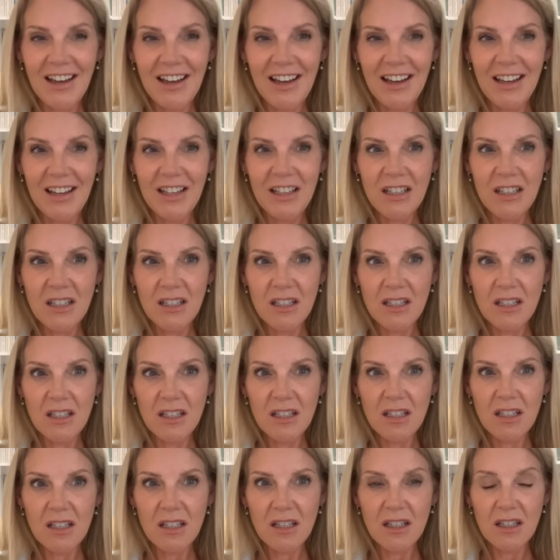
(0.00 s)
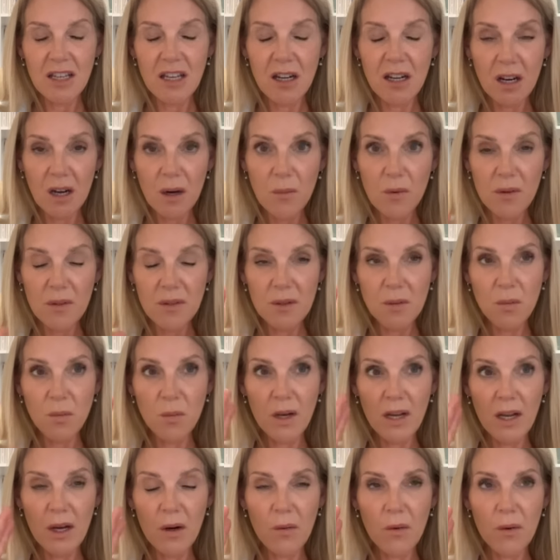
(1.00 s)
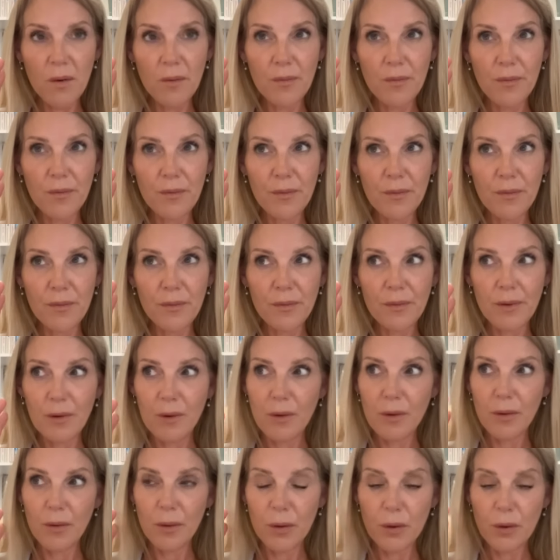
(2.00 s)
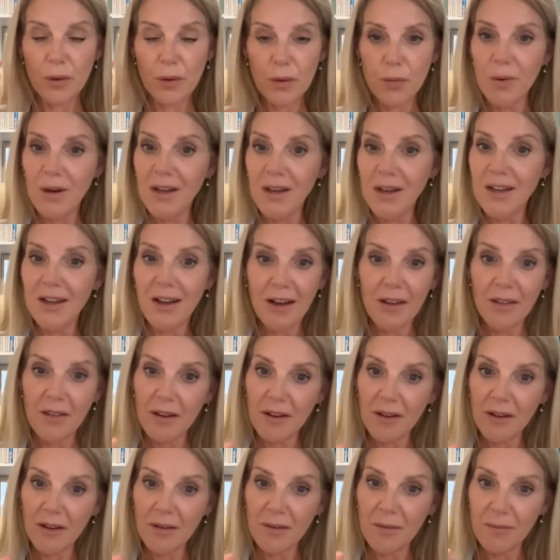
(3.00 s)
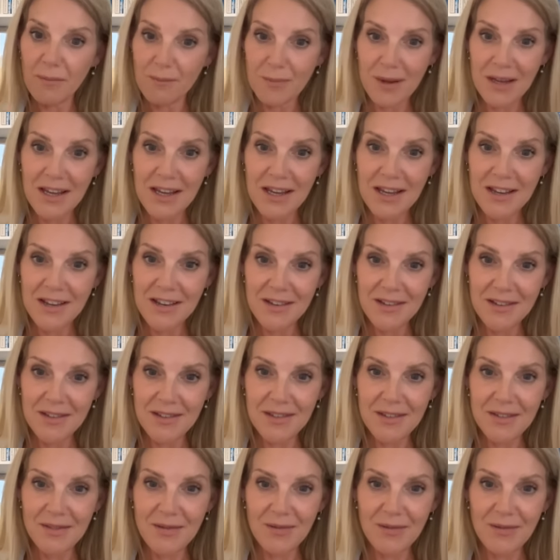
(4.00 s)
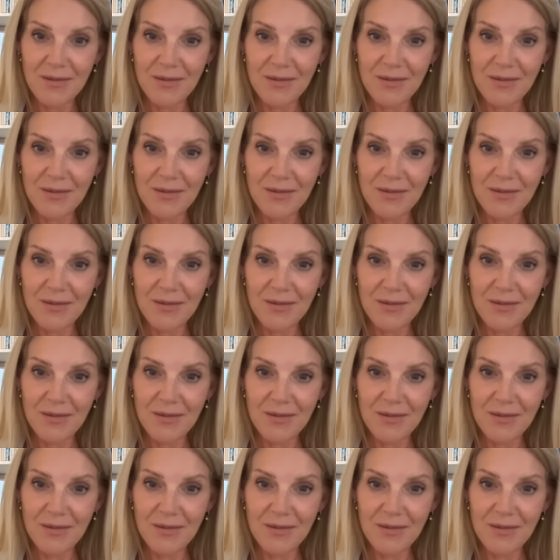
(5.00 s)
And then I was aware of three other beings.